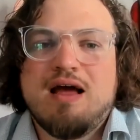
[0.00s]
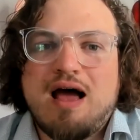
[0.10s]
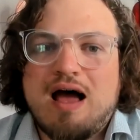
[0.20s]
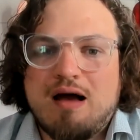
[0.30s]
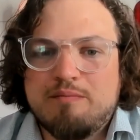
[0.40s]

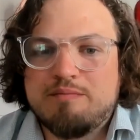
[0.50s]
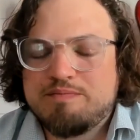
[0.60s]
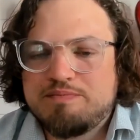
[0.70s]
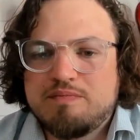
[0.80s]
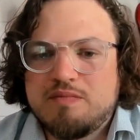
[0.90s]

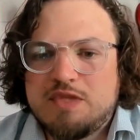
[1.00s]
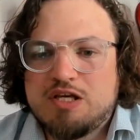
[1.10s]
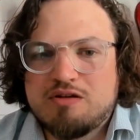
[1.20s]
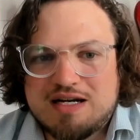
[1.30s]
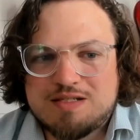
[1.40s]
The
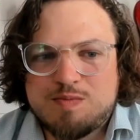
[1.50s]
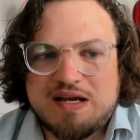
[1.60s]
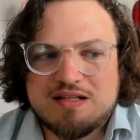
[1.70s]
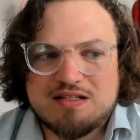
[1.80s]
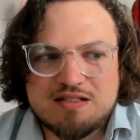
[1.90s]
other
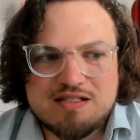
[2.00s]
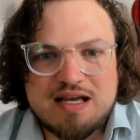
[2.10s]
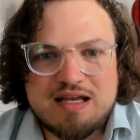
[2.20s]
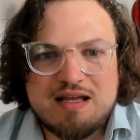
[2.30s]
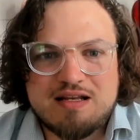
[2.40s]
aspect I'd
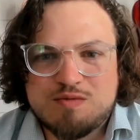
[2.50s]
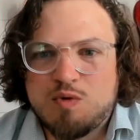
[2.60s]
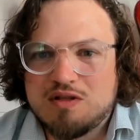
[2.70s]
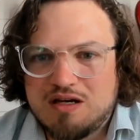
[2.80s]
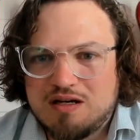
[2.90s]
say, and it's
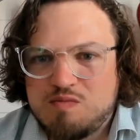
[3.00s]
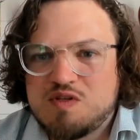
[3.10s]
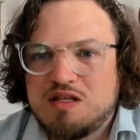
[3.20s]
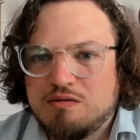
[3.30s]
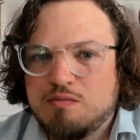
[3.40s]
one that I'm
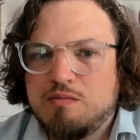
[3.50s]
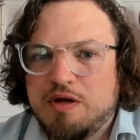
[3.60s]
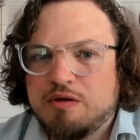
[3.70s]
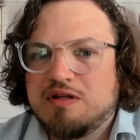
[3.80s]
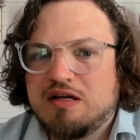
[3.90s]
still
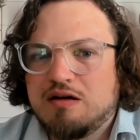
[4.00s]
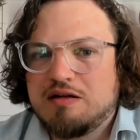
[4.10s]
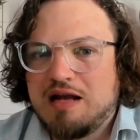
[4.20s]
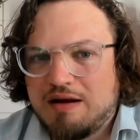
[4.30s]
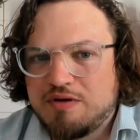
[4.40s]
building
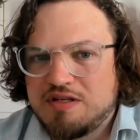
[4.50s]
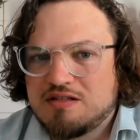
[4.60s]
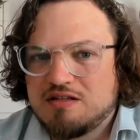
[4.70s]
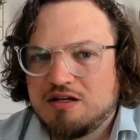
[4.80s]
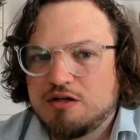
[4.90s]
on now,
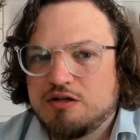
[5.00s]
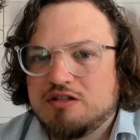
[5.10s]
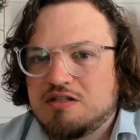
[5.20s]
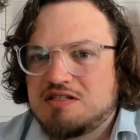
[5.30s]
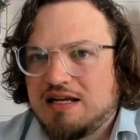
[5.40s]
is a good
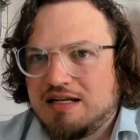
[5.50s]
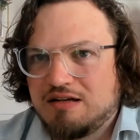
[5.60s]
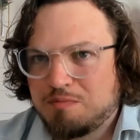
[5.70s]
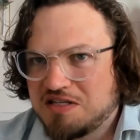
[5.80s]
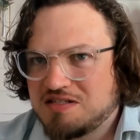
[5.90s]
understanding
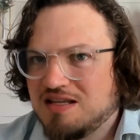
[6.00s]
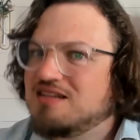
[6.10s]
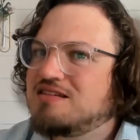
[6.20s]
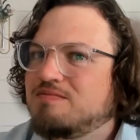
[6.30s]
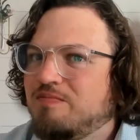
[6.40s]
of
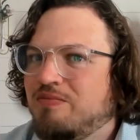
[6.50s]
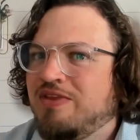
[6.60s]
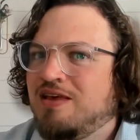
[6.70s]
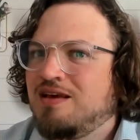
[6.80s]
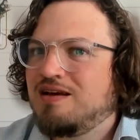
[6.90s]
business,
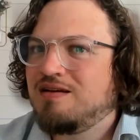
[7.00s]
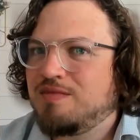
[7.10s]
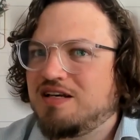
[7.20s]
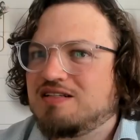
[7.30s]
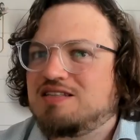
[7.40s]

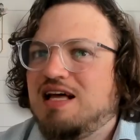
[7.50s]
because